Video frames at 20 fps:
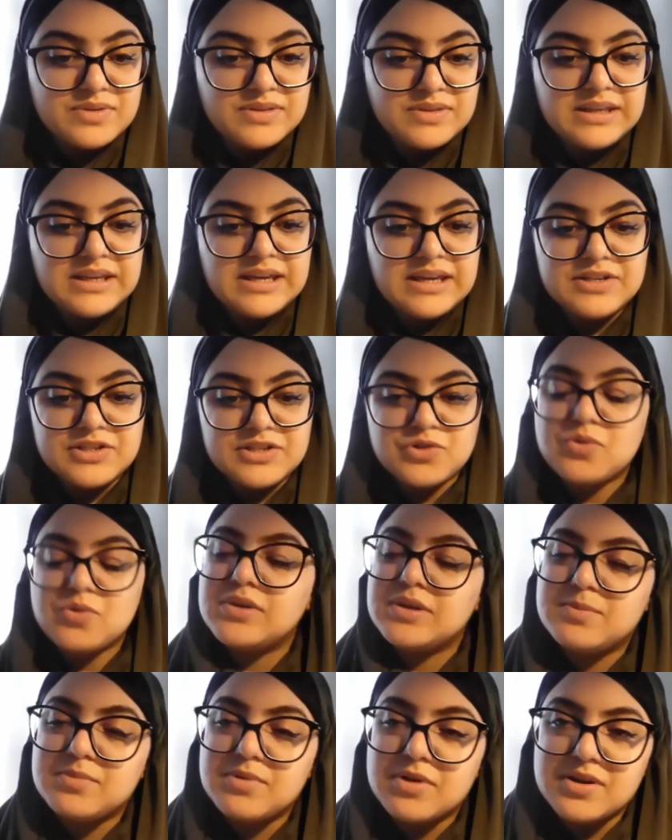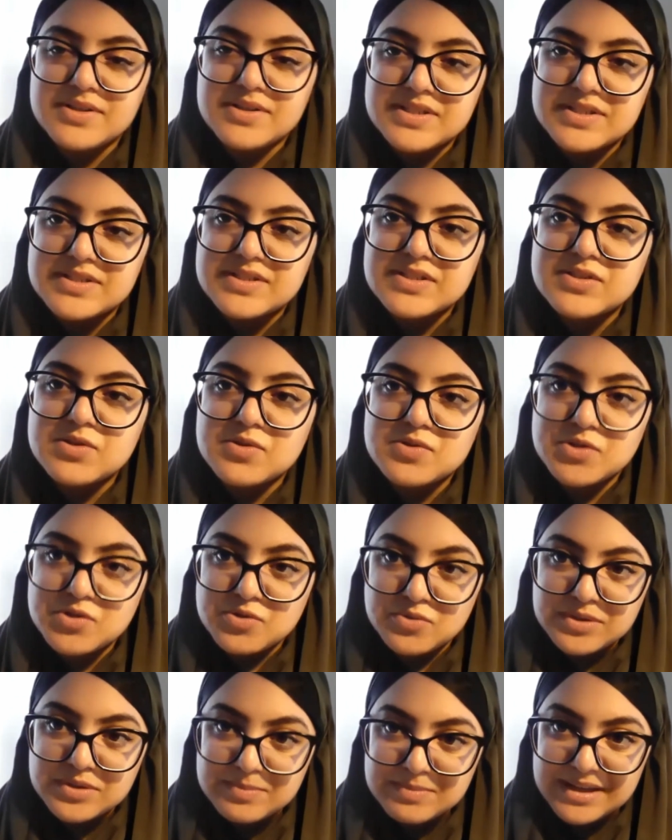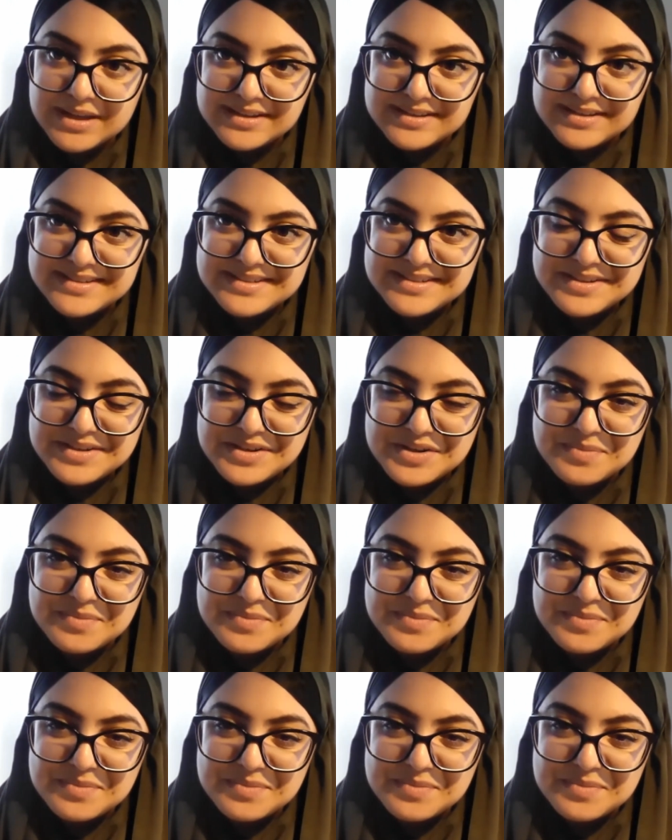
the editorial process is so streamlined.